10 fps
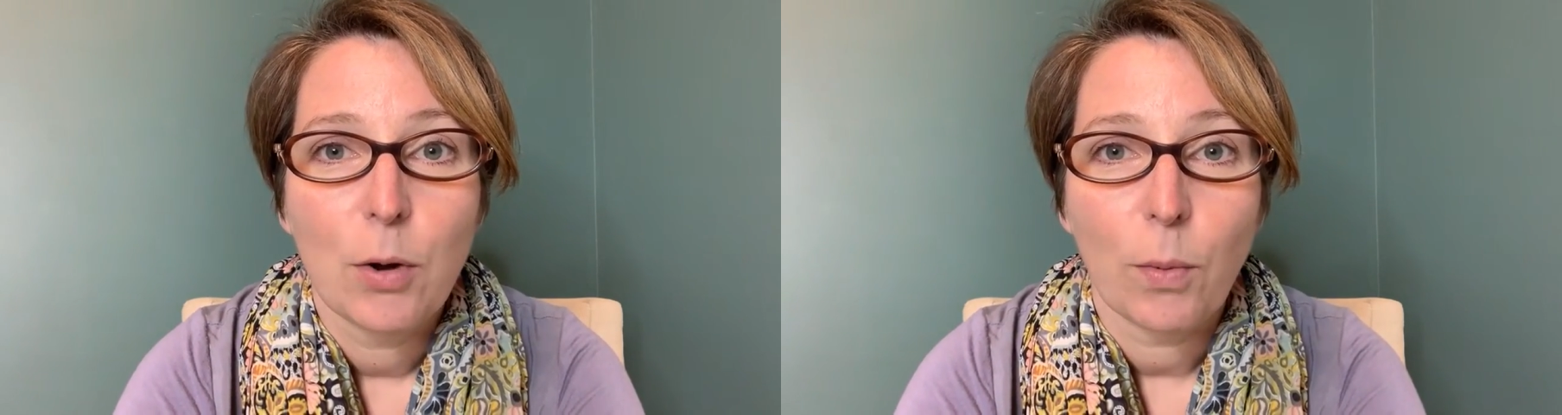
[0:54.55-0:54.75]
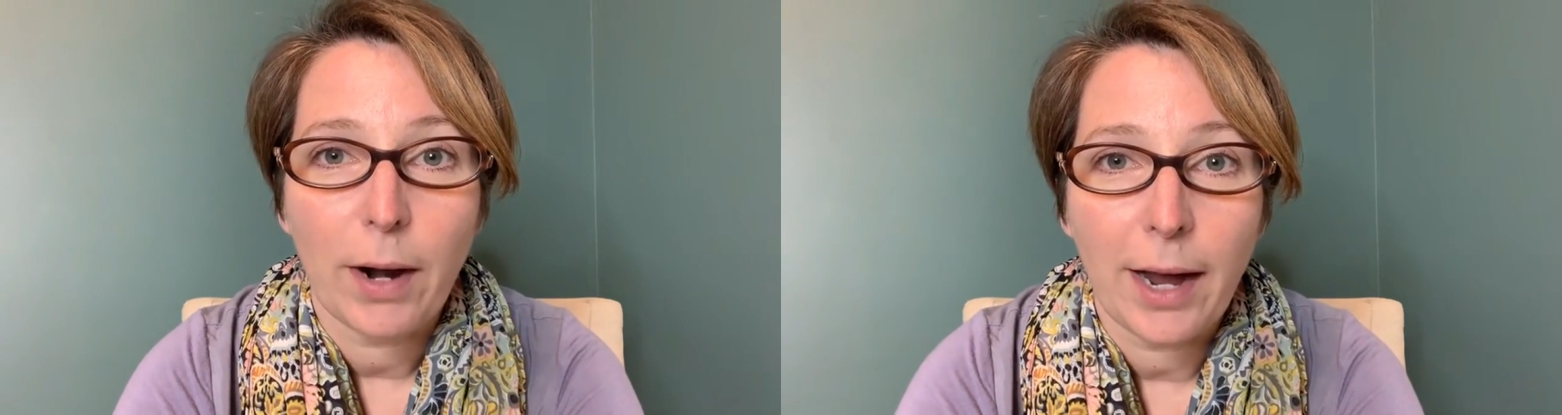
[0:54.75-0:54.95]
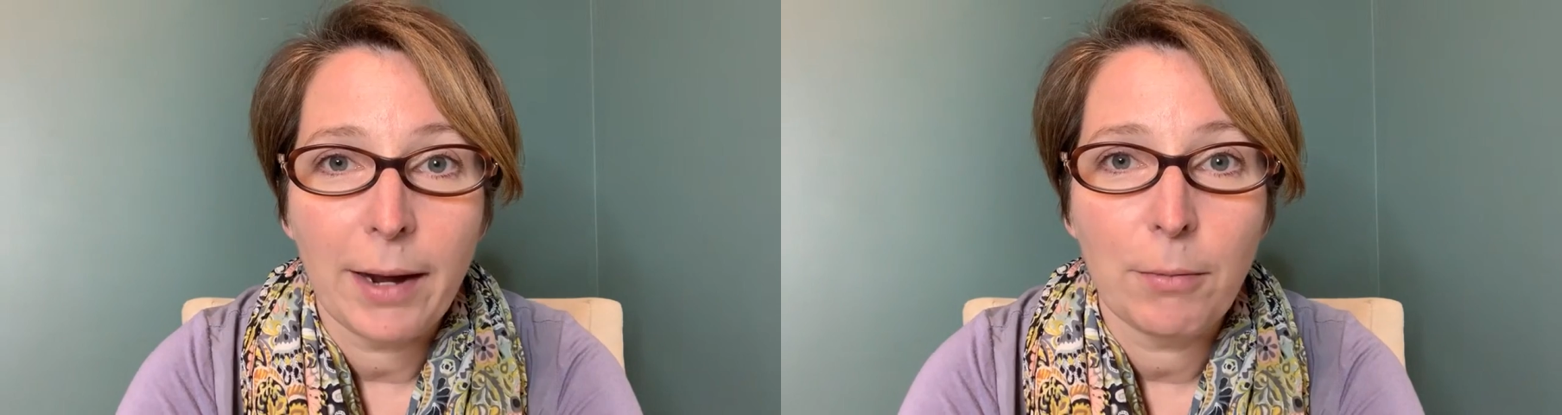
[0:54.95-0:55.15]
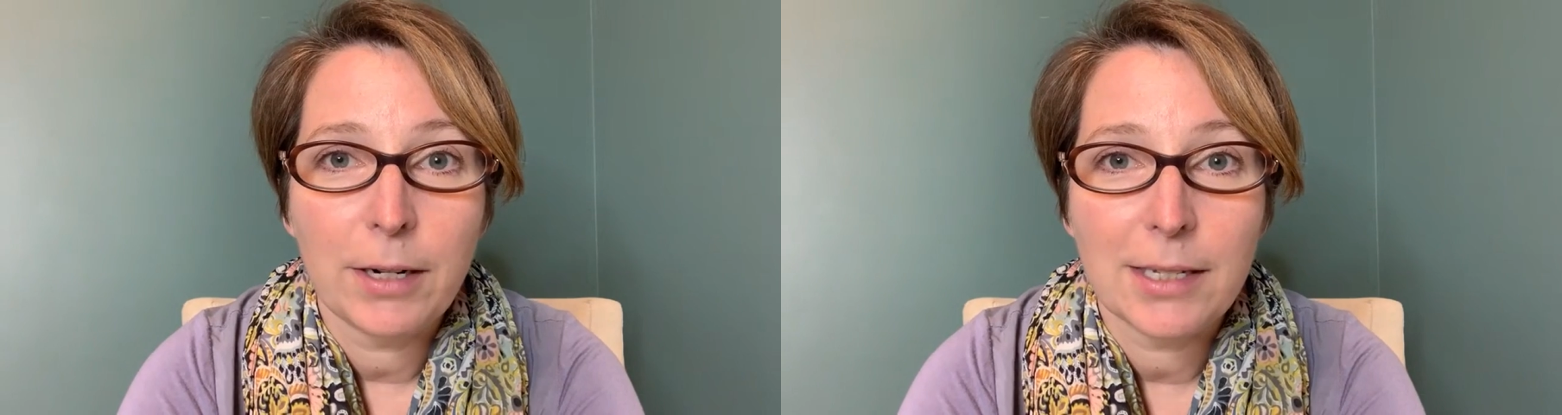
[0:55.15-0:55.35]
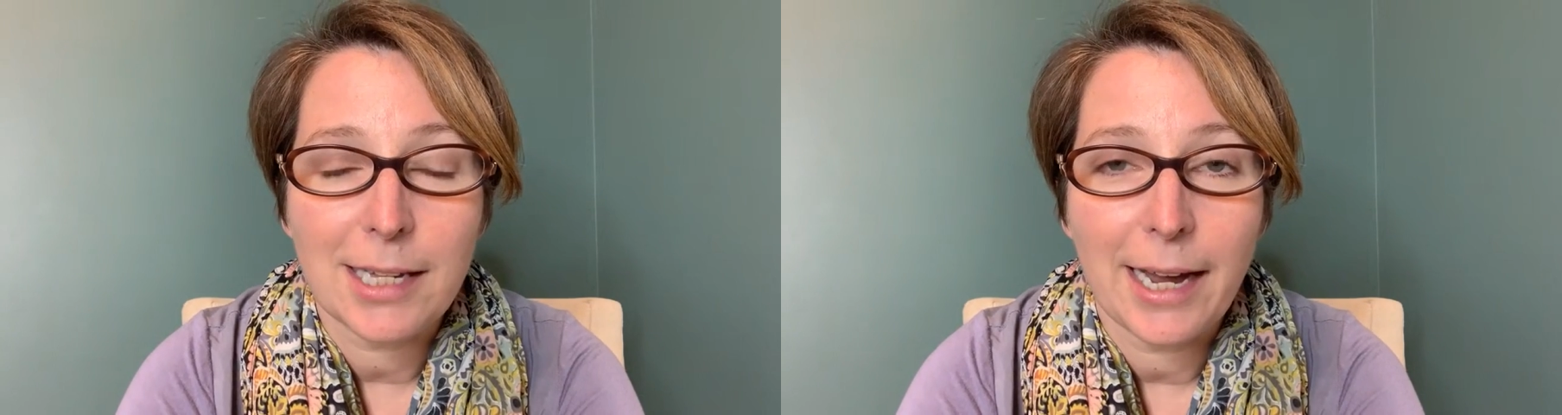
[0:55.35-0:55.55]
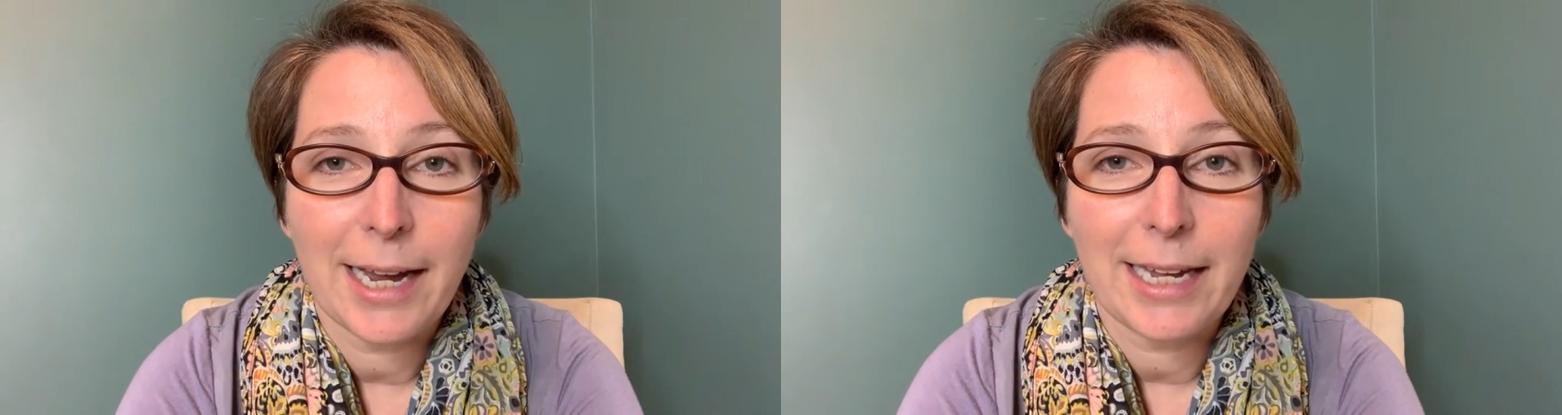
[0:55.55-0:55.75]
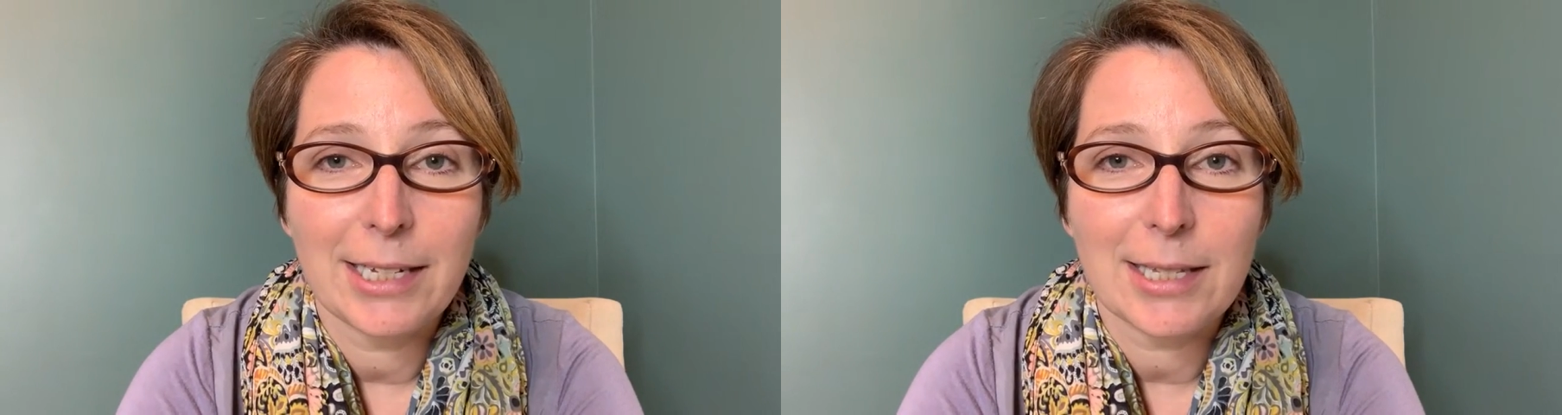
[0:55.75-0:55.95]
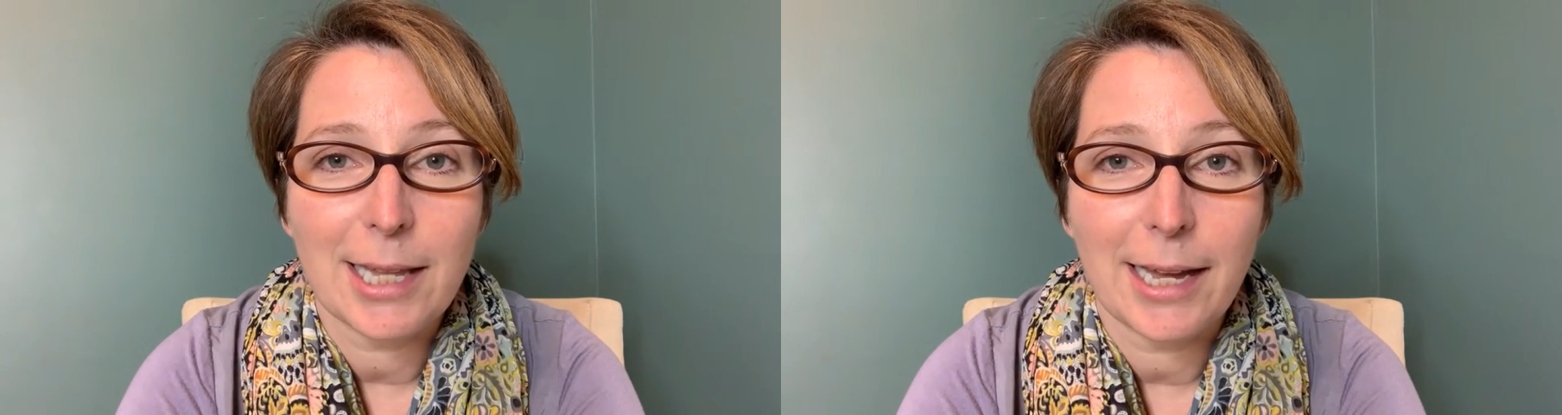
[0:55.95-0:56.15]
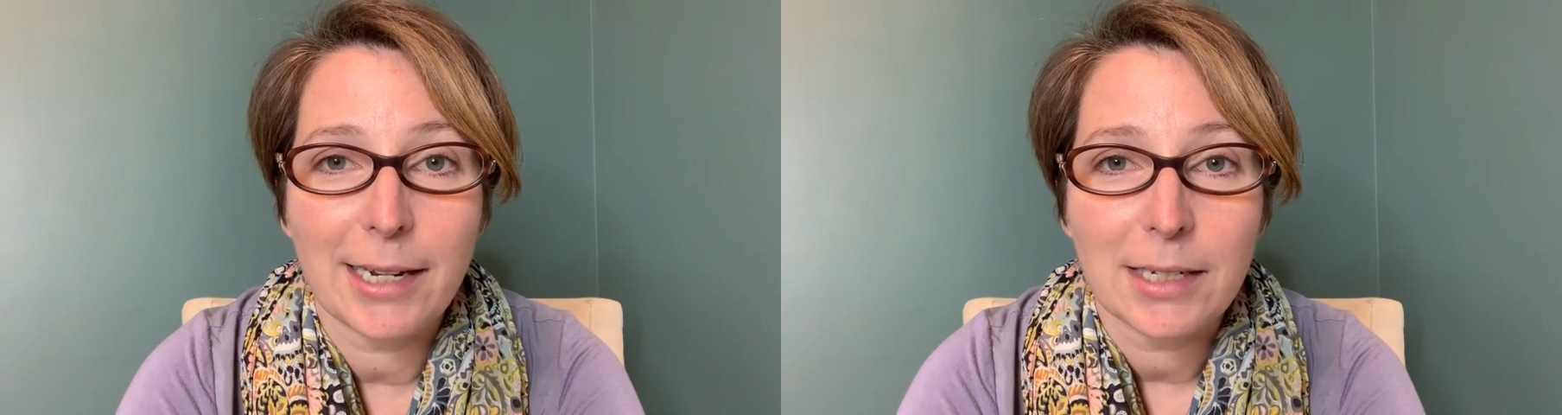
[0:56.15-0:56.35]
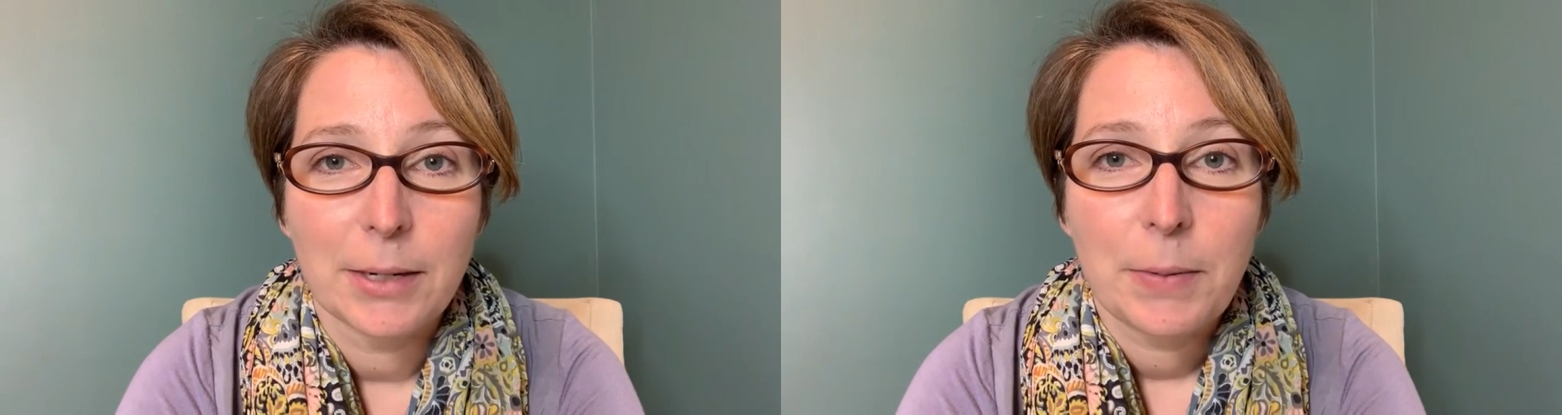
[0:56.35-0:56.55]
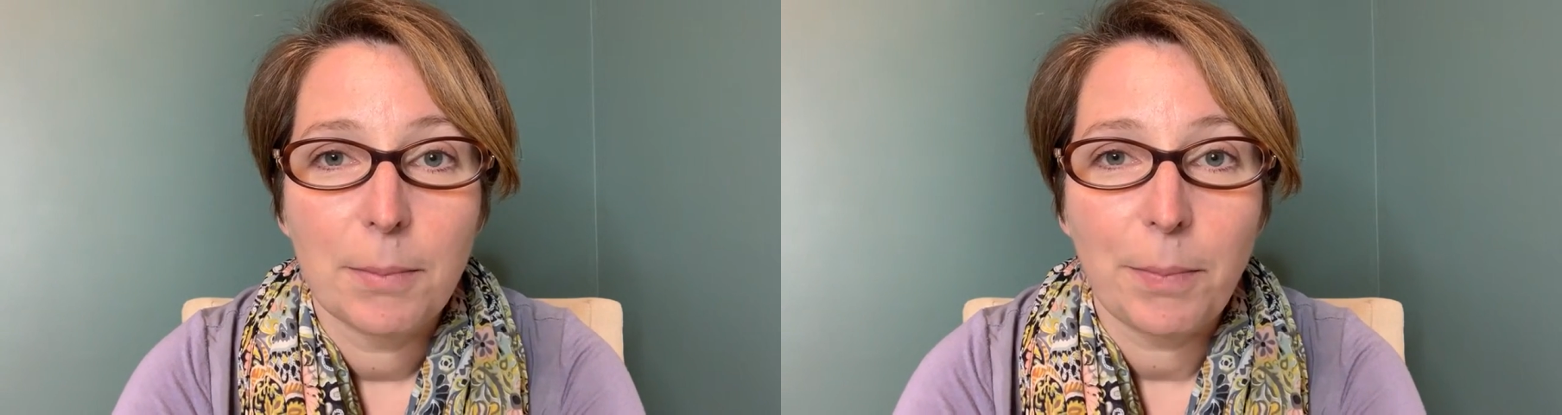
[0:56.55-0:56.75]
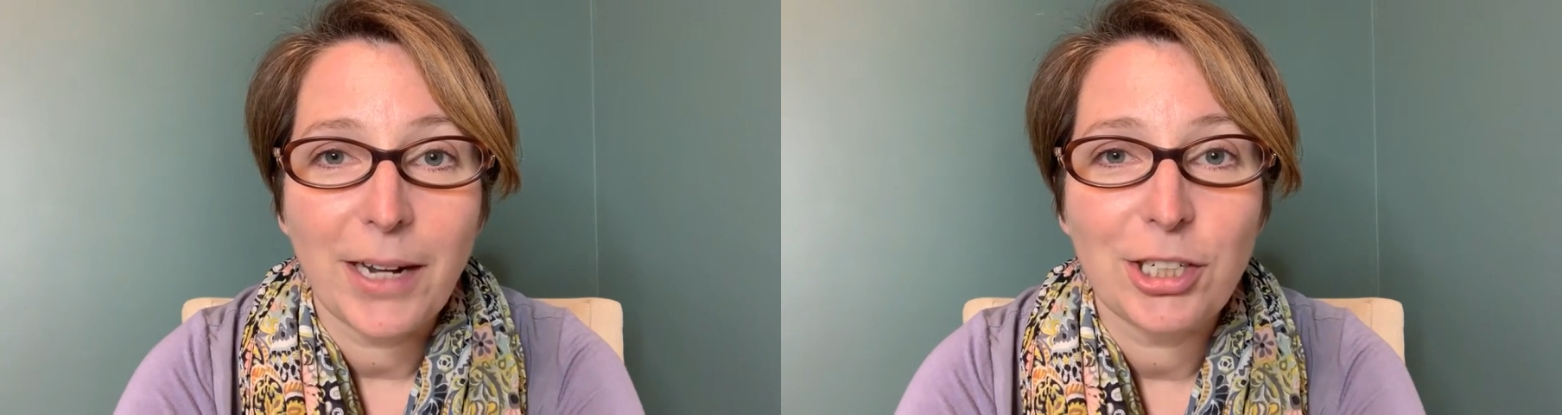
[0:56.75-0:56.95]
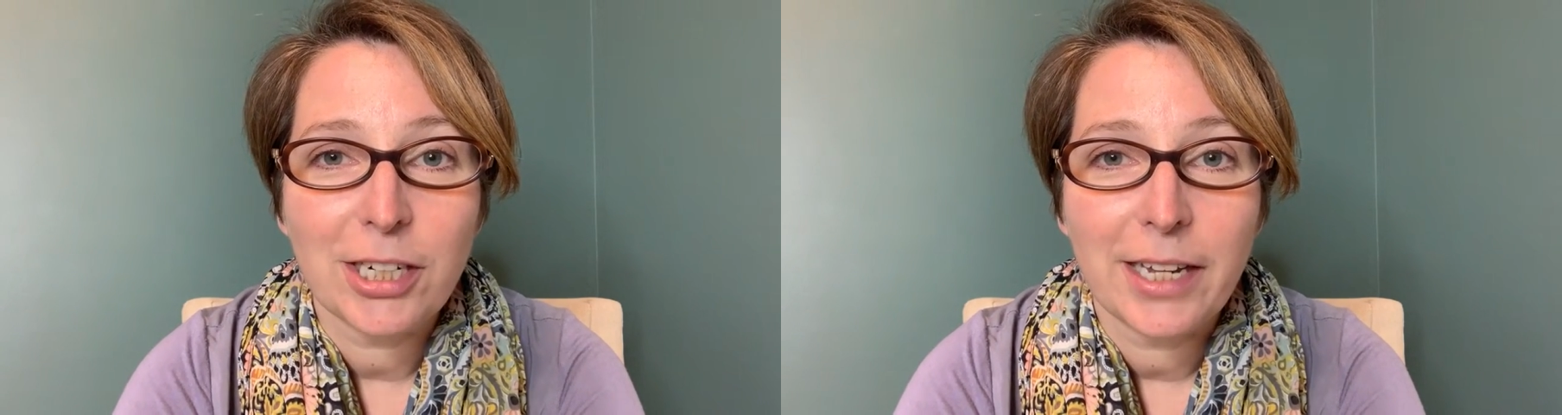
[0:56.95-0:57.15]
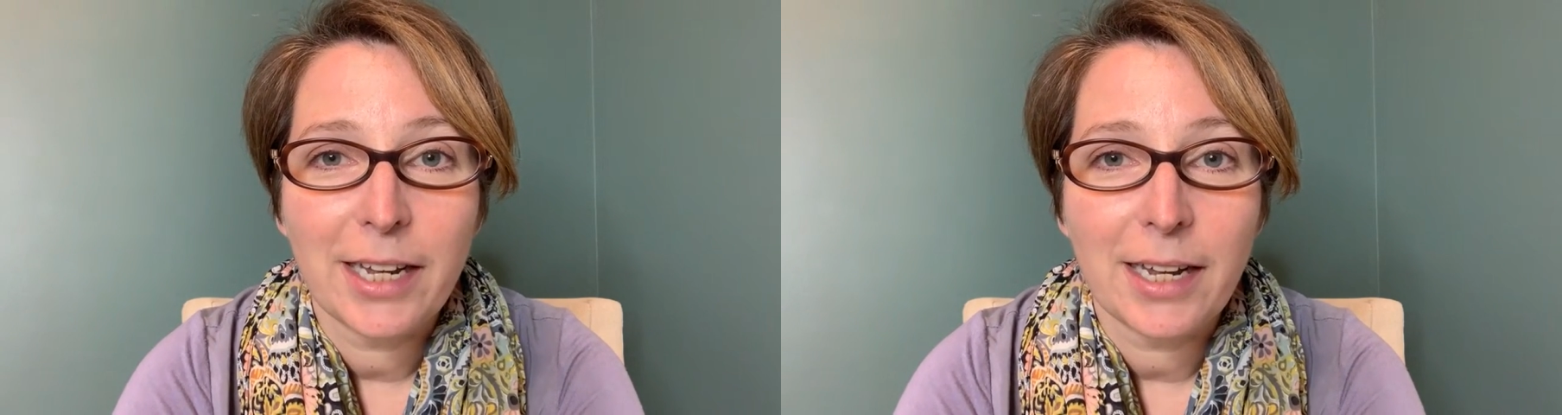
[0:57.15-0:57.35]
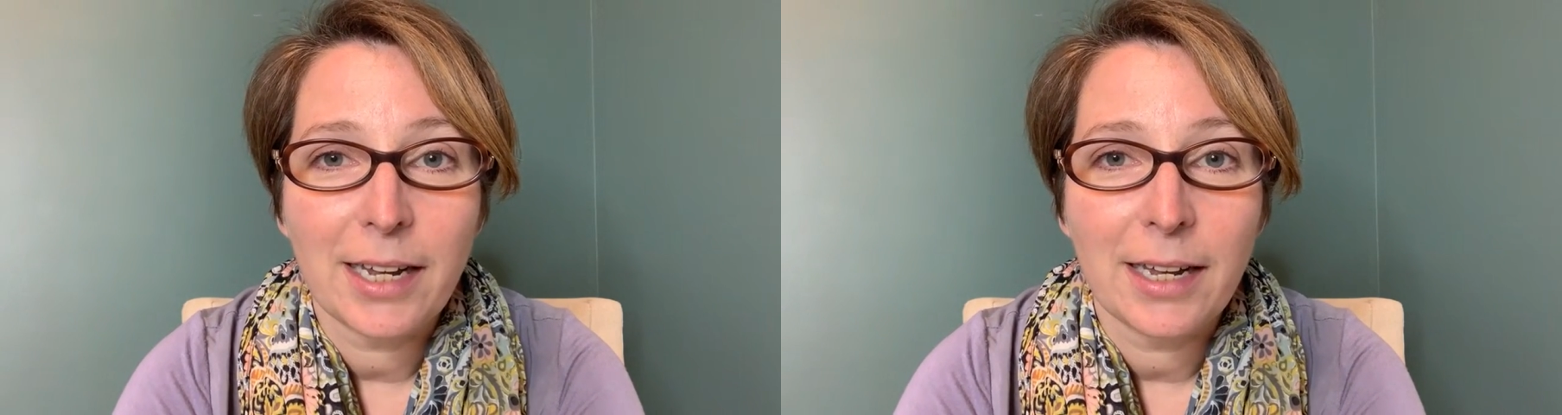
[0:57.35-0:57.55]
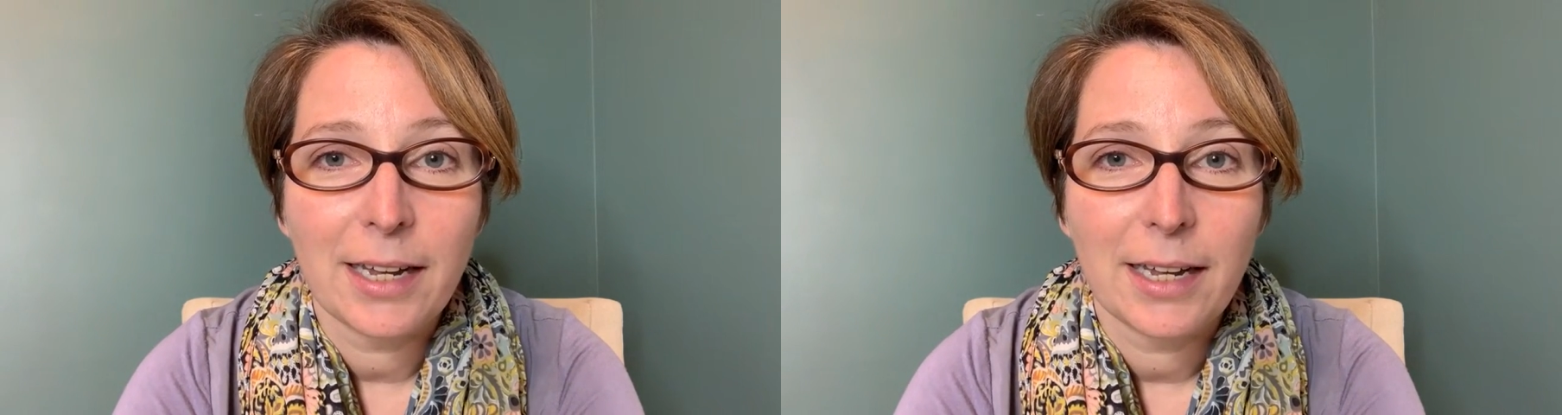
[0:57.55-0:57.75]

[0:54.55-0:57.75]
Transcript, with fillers: What I would say is that budgeting